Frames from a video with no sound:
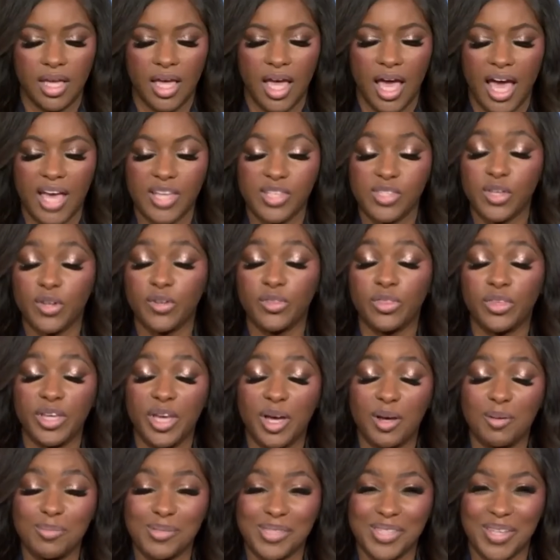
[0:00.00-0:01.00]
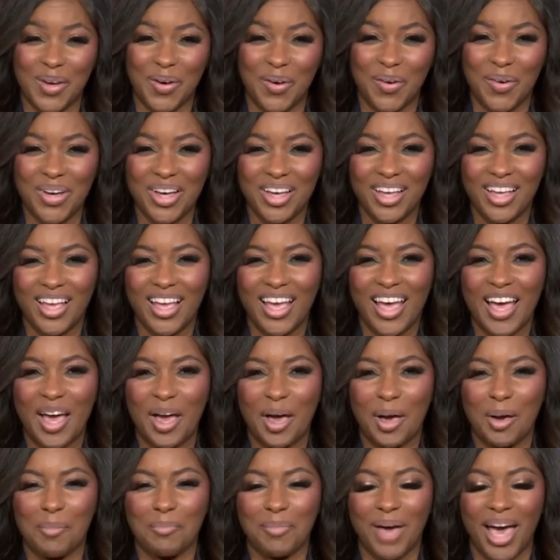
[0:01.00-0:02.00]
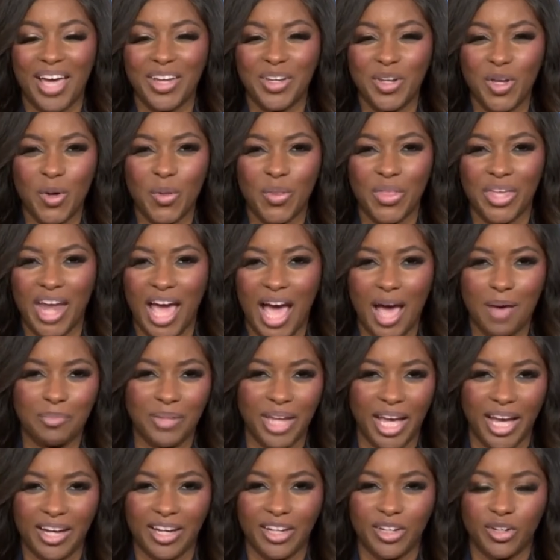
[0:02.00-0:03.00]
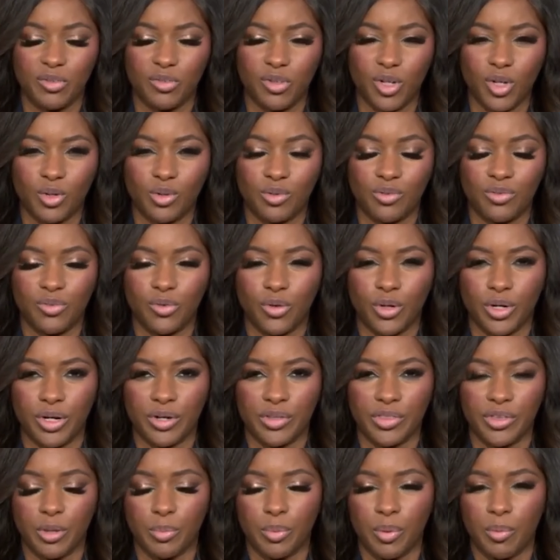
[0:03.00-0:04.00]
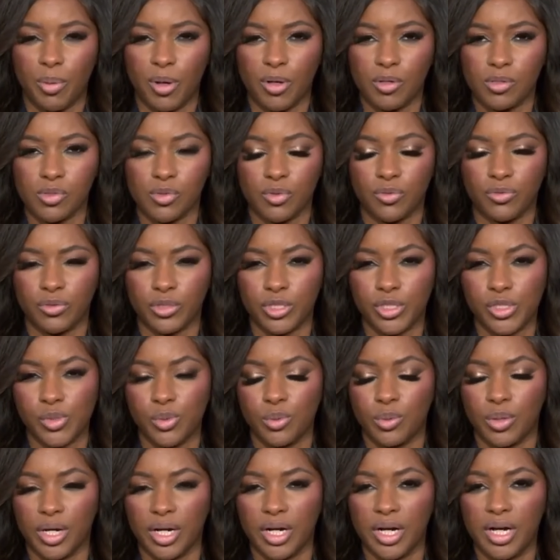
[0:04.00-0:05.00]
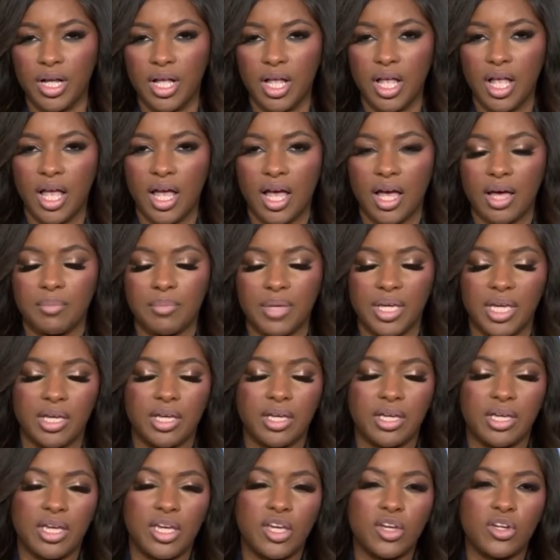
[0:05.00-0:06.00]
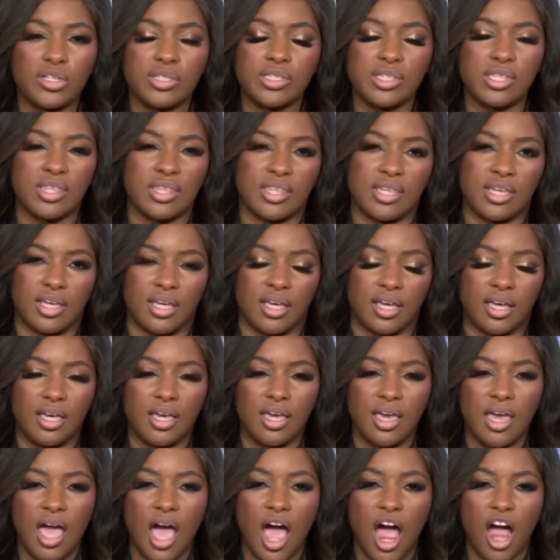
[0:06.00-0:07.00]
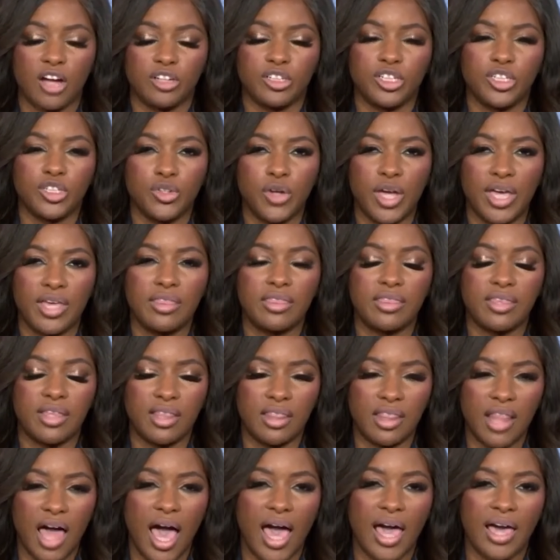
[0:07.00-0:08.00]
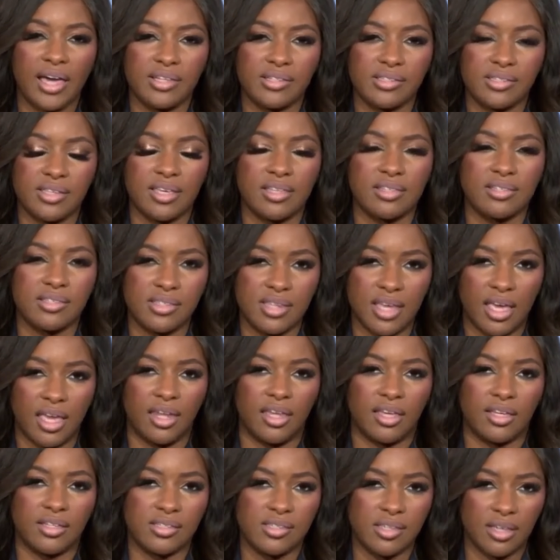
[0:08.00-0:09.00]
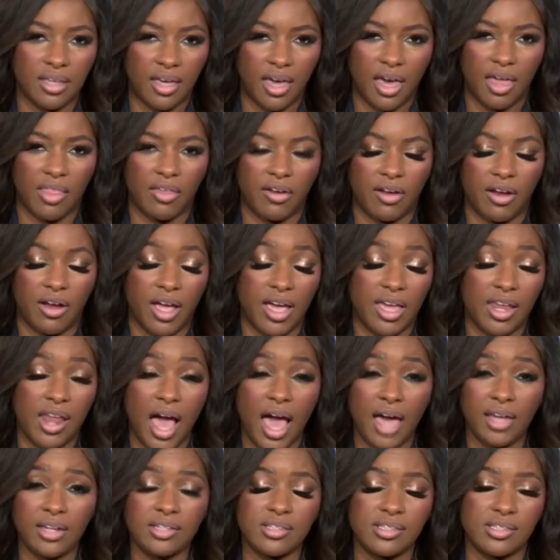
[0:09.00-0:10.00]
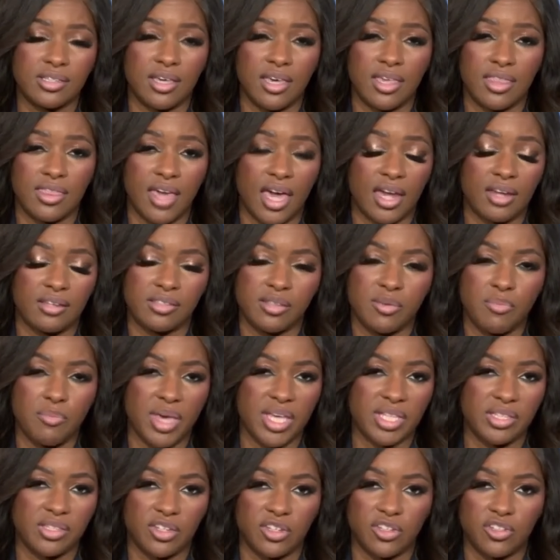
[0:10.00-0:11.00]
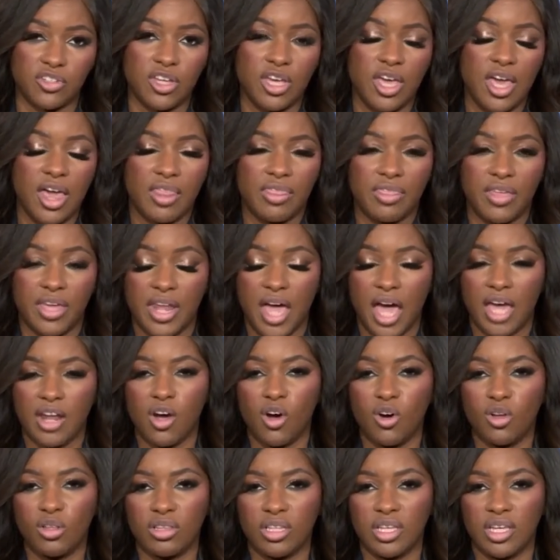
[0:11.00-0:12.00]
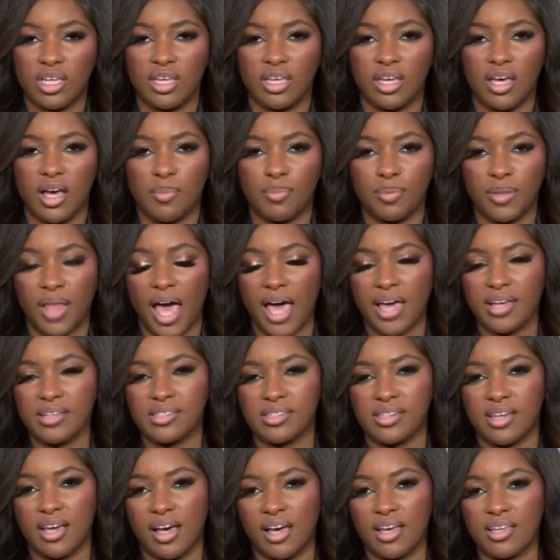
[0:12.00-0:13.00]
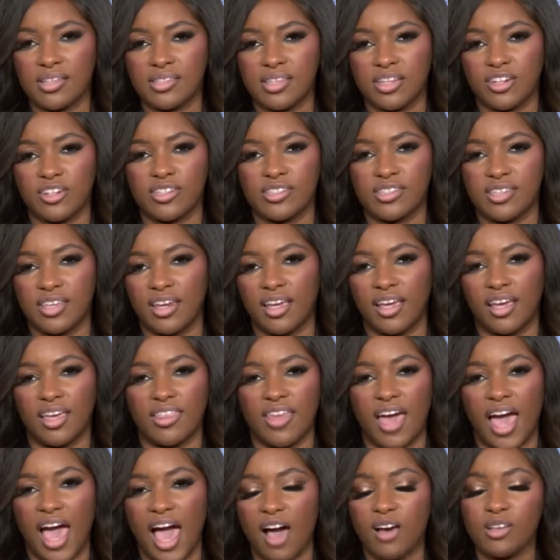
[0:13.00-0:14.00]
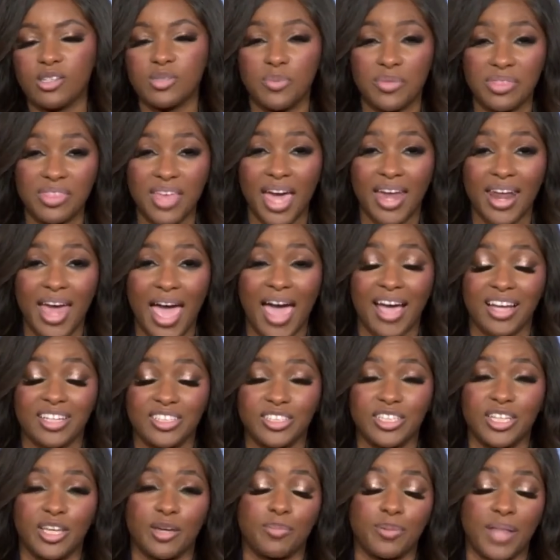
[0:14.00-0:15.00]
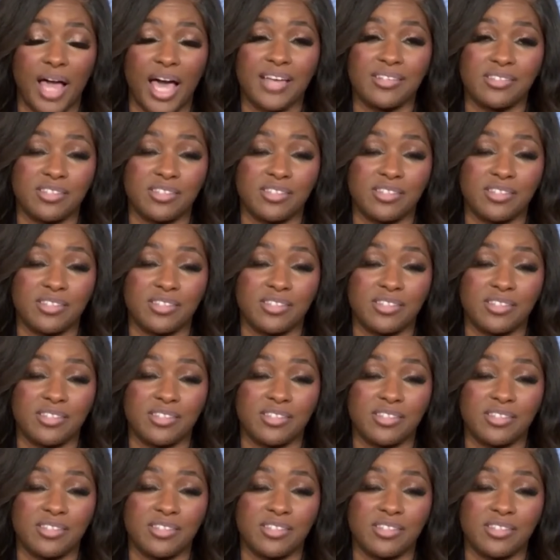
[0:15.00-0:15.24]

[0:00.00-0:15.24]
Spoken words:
I certainly hope so. I know that I'm not going to vote for their proposal for sure. Here's the thing. our strength lies in standing together. And honestly, that is a message that not only applies to us that are sitting in the House, but that actually applies